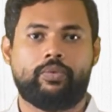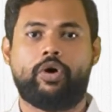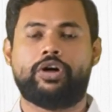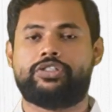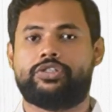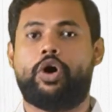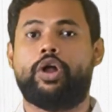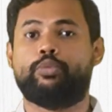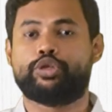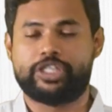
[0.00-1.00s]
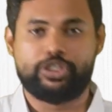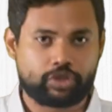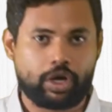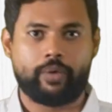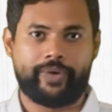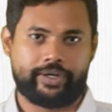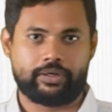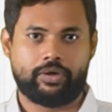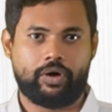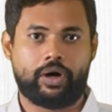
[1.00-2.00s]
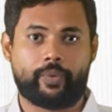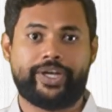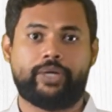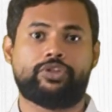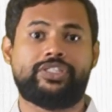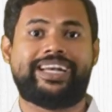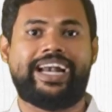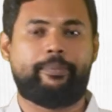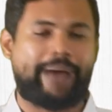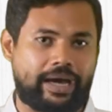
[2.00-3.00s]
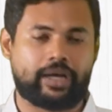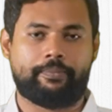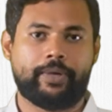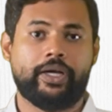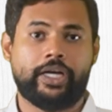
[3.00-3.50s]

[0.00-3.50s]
was almost insolvent or when it was declared bankrupt,